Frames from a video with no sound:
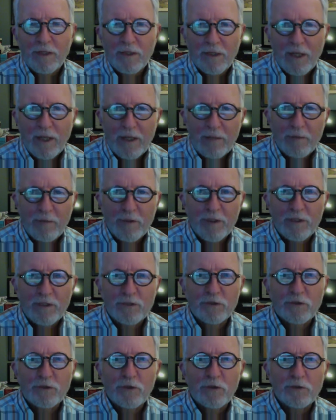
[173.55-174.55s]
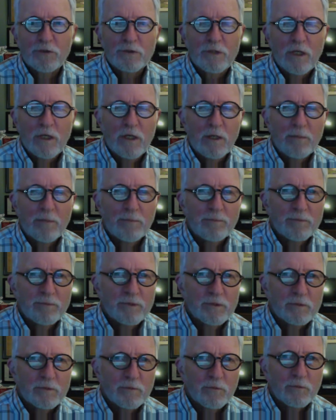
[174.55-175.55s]
Labor Day shows up,
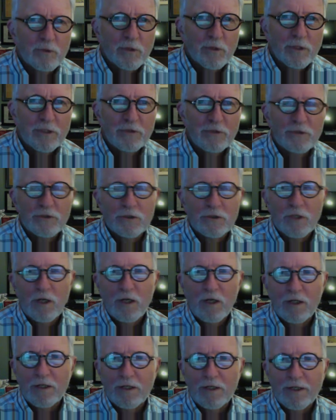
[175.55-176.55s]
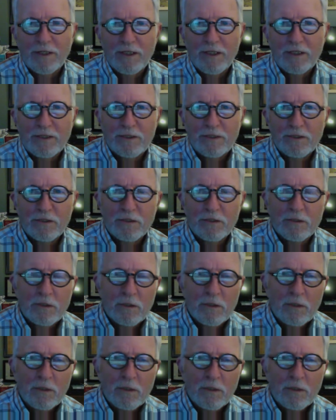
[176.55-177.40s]
some religious holidays